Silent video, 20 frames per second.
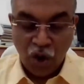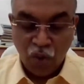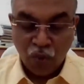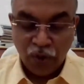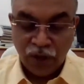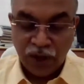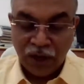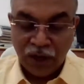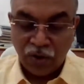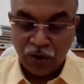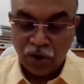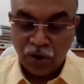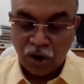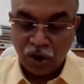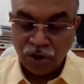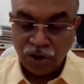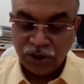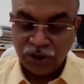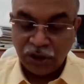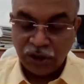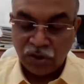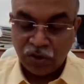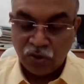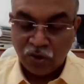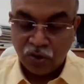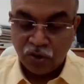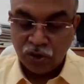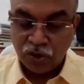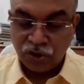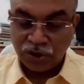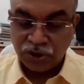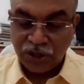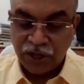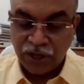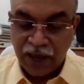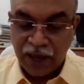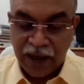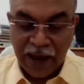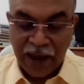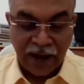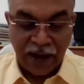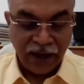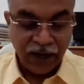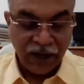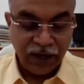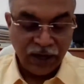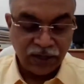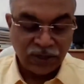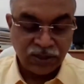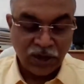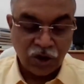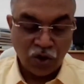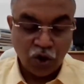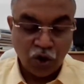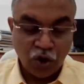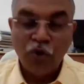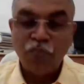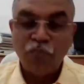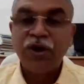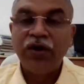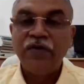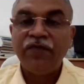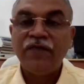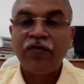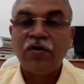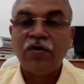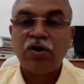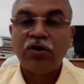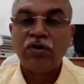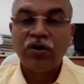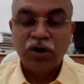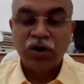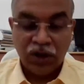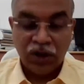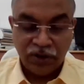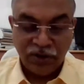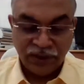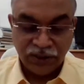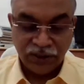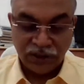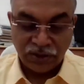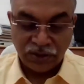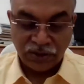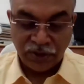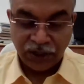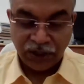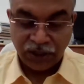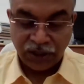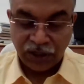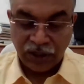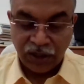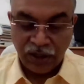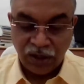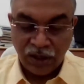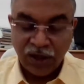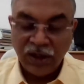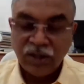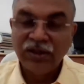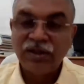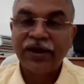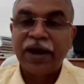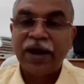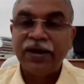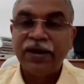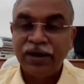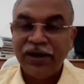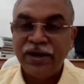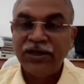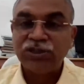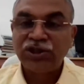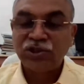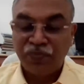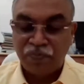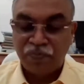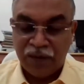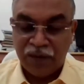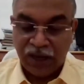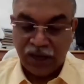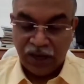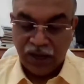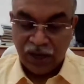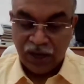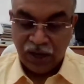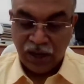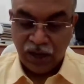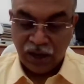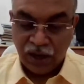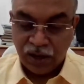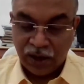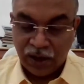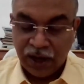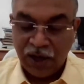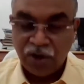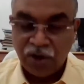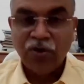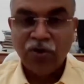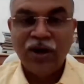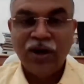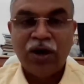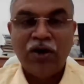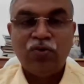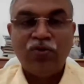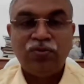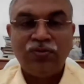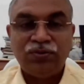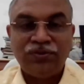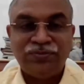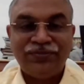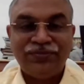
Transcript: we now launch the course and it is now open for registration. The candidates may enroll now.